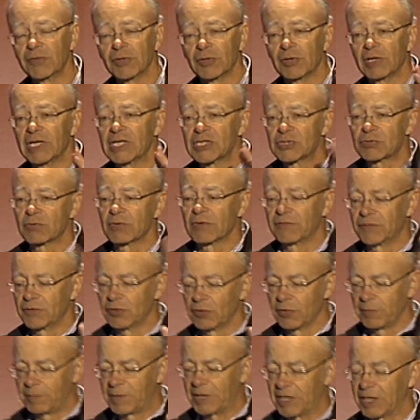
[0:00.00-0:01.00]
of view, a history of
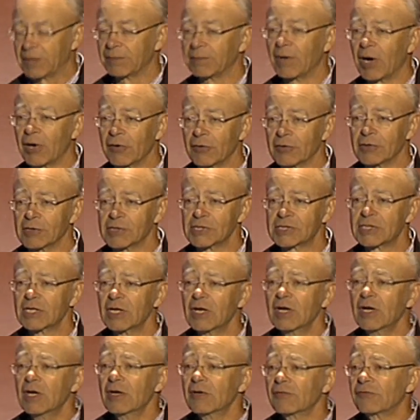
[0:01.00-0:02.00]
European morals
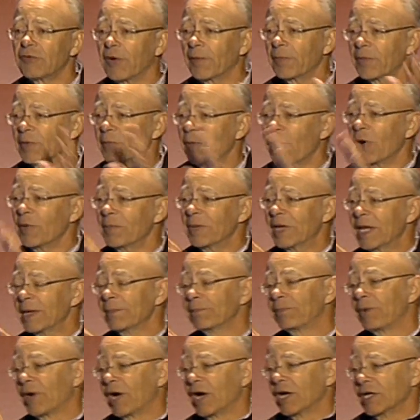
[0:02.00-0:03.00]
from the Roman
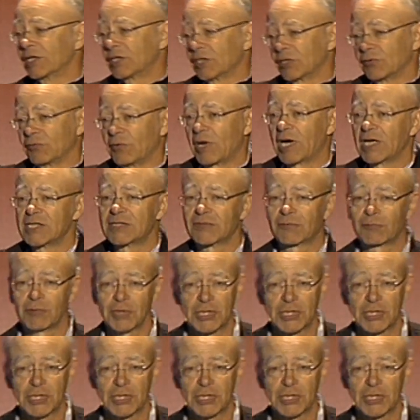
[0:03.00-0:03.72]
Empire to the rise of